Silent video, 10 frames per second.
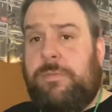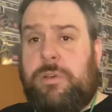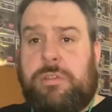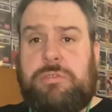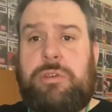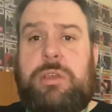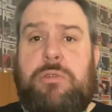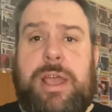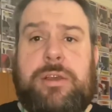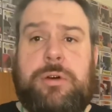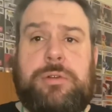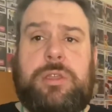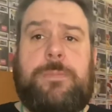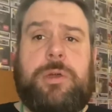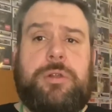Got three records
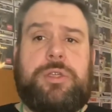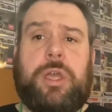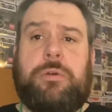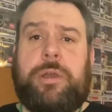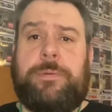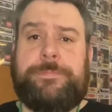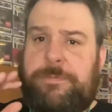that I'm going to show you